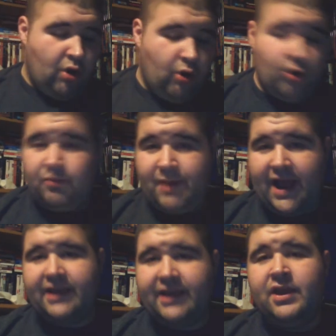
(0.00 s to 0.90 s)
Horror
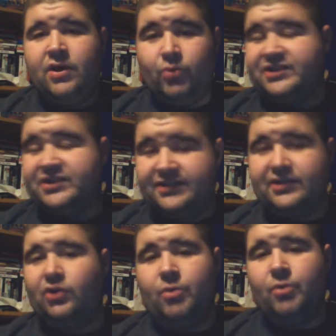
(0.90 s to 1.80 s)
Pack, which is
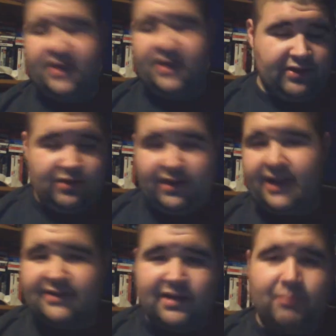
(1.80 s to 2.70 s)
still open, either, like
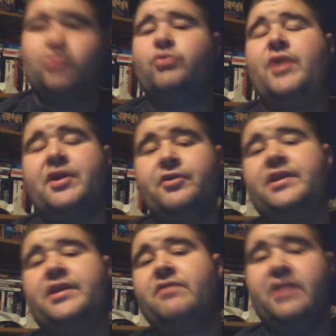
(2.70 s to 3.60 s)
I said, a Blu-ray or a
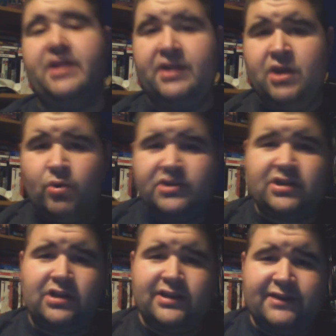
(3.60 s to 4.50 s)
DVD, which
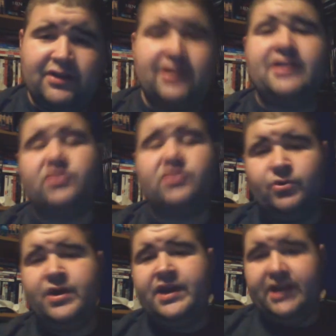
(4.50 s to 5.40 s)
I'll leave the link
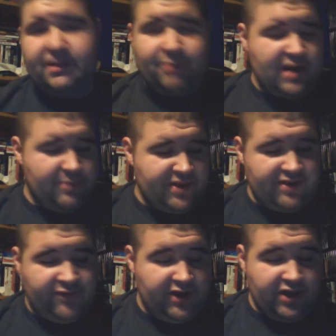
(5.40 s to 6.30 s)
to in the bottom of
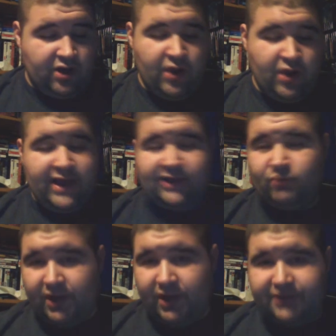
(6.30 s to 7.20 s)
this video, as
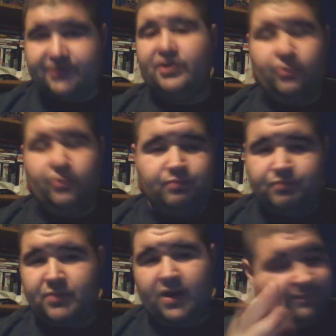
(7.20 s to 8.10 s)
well as, you know,
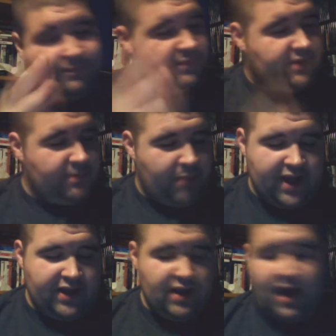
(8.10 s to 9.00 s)
the
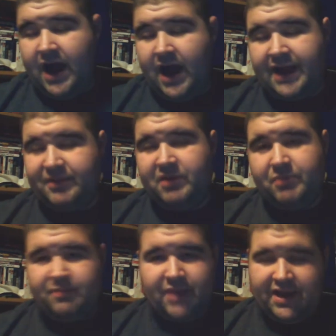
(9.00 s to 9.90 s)

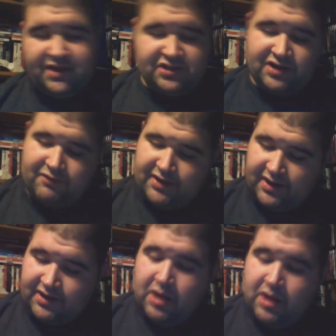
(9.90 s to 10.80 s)
IMDb page and
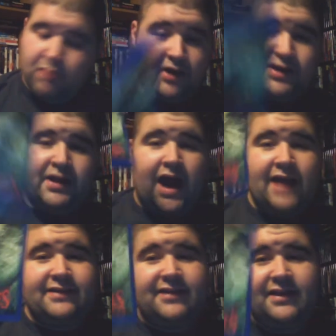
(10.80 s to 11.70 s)
everything. But
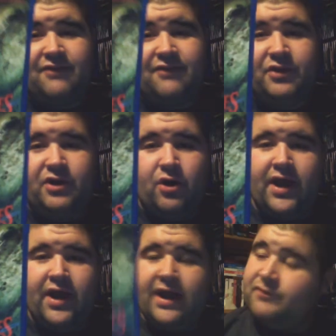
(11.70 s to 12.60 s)
I'd say definitely go
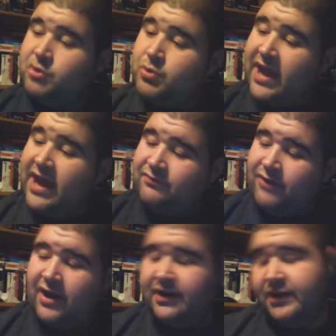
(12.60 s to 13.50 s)
ahead. If you can
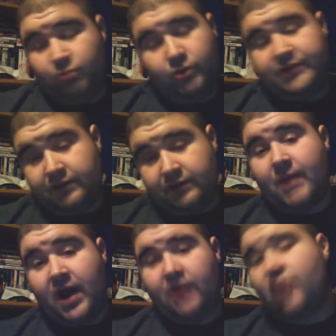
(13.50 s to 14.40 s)
find it, which
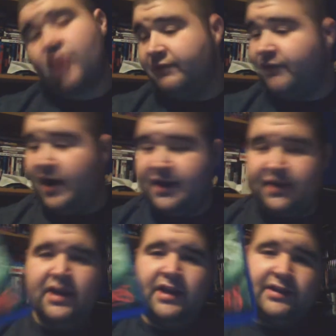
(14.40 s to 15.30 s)
I'll try to find it,
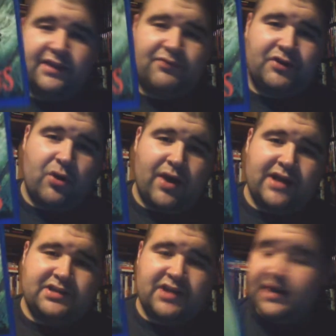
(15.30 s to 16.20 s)
definitely go
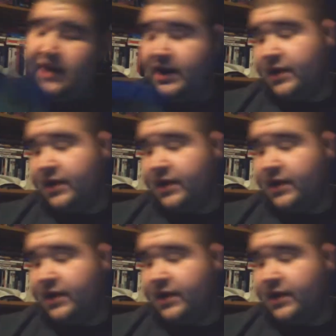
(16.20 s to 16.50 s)
ahead, check it out.